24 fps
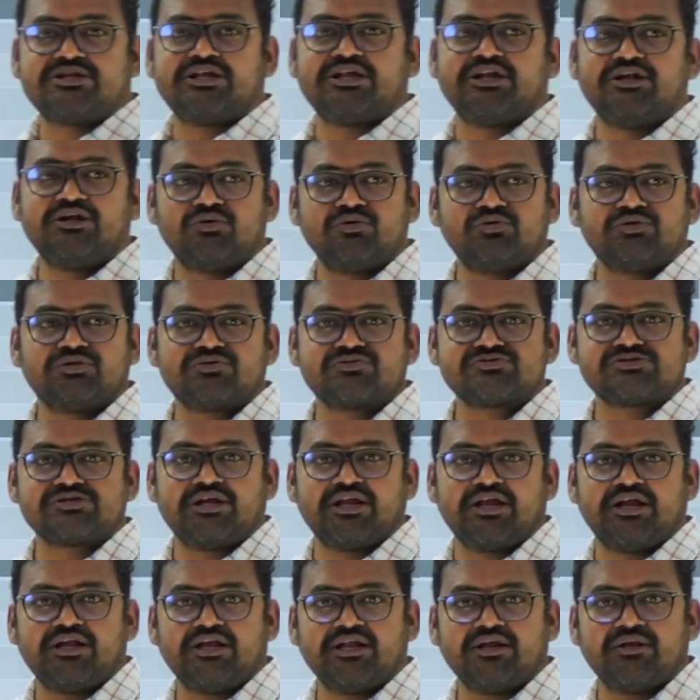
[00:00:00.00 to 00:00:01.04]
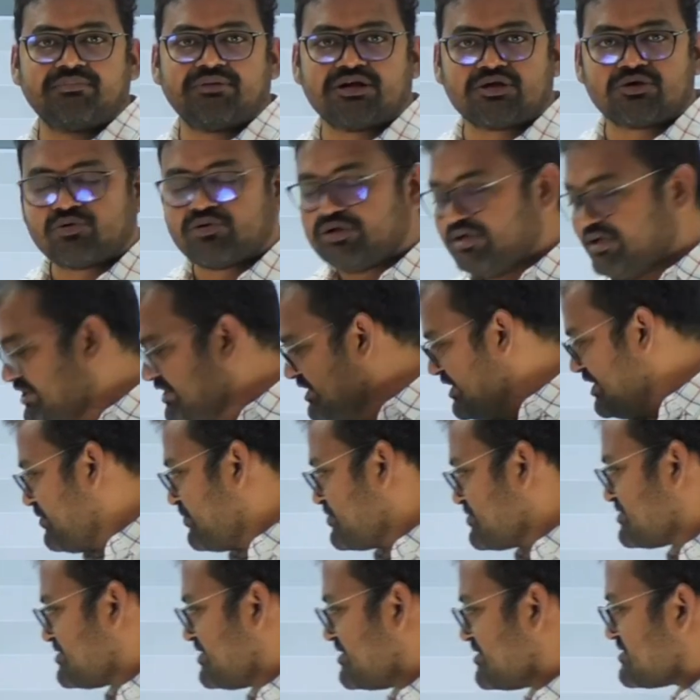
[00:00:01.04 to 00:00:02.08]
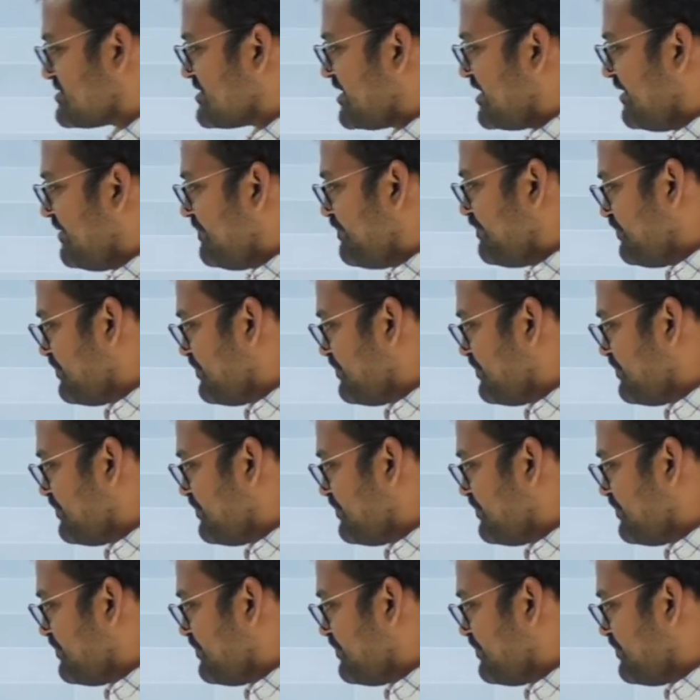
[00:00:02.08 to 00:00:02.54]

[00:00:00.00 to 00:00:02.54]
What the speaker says: in 2018, but only 3 questions came.